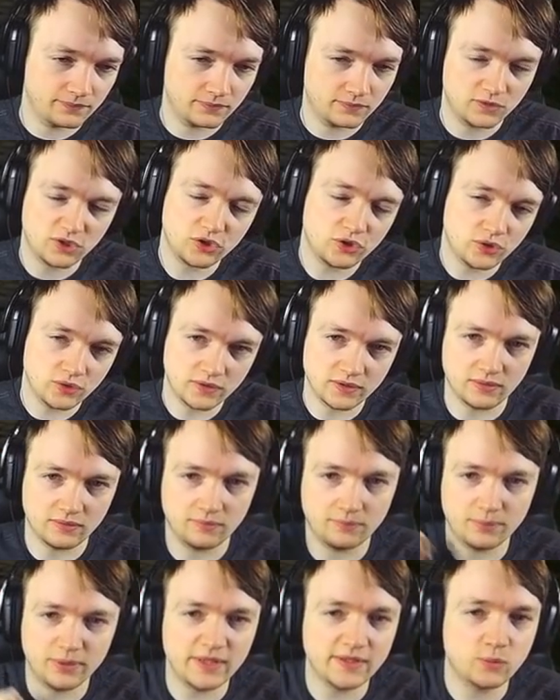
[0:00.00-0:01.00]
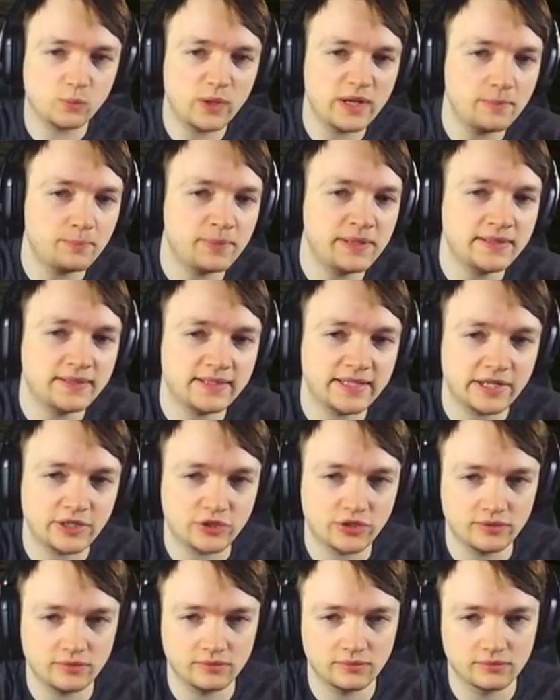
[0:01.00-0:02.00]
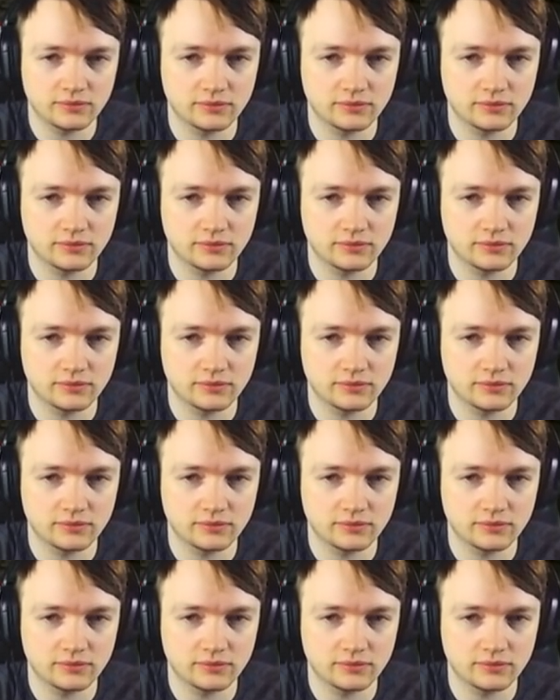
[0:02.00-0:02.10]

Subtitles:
Just use it. Plus, white beast statue.